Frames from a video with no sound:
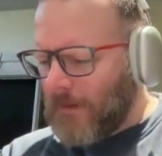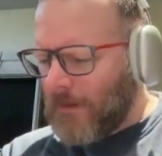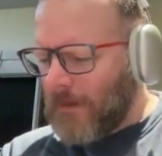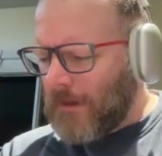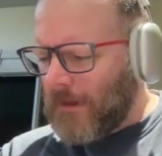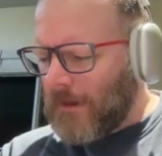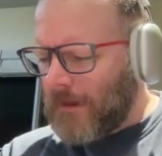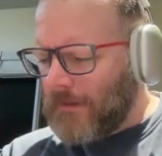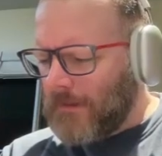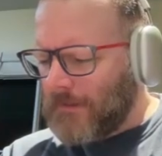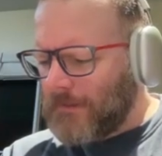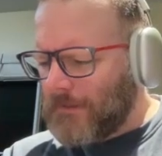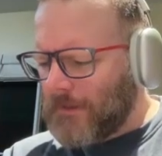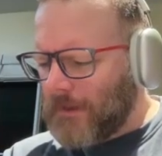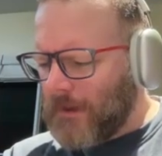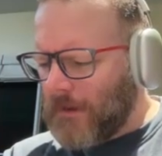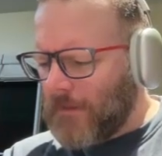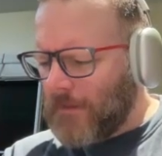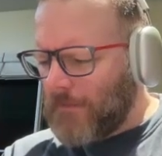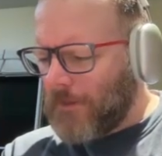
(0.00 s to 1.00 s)
and is
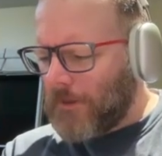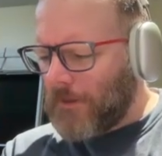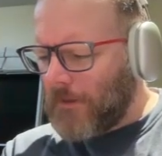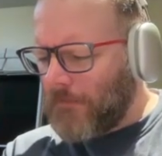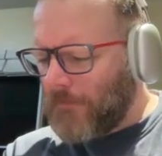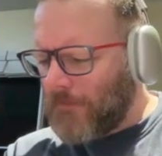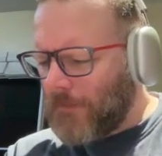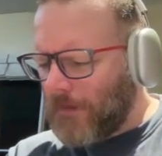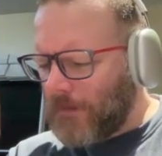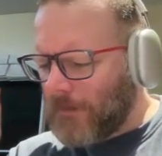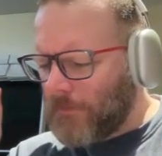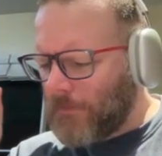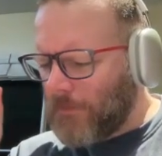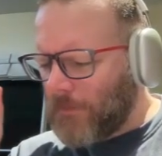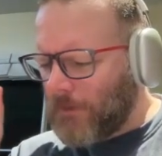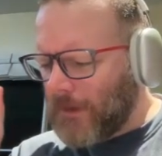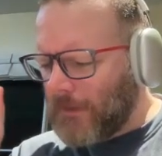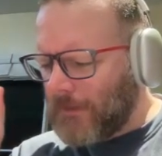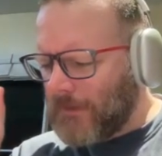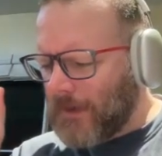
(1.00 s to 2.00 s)
a perfect
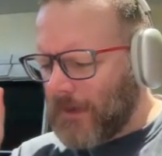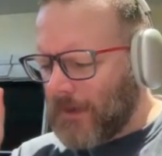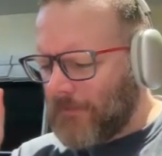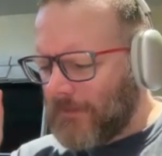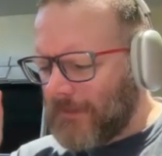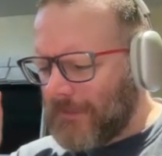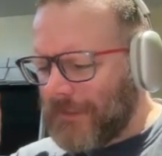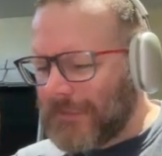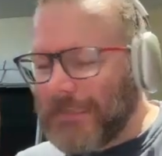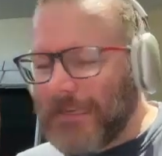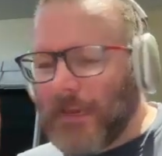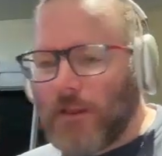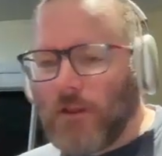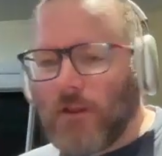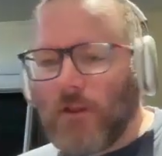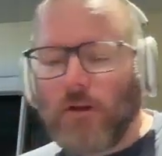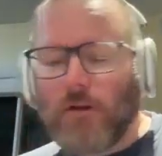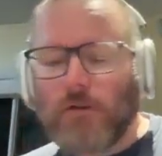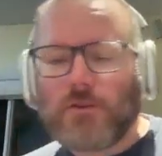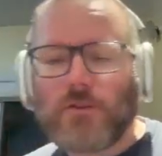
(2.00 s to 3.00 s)
point to have a
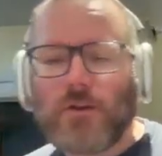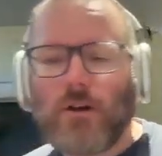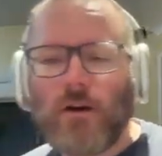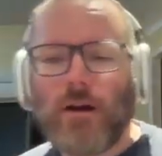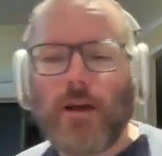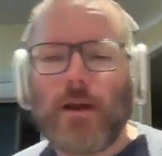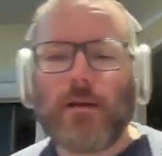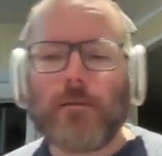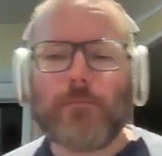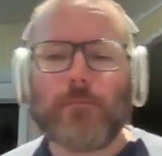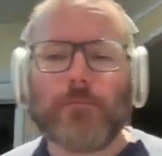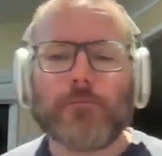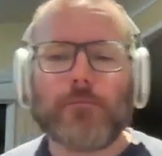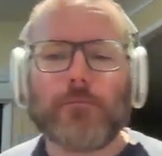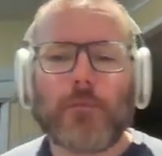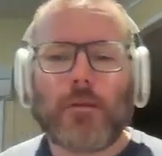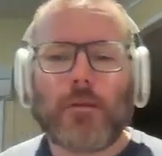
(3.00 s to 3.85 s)
sing-along time.